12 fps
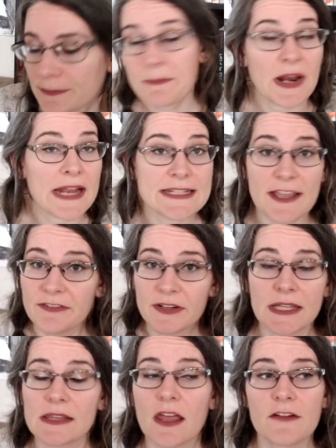But I
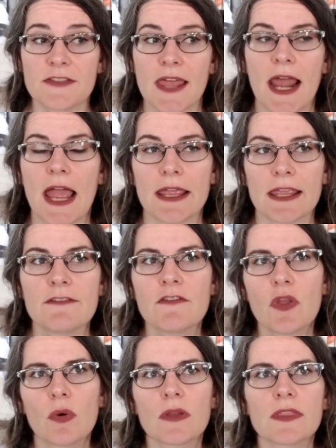definitely loved that even
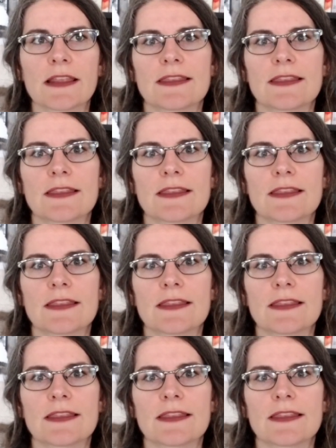though like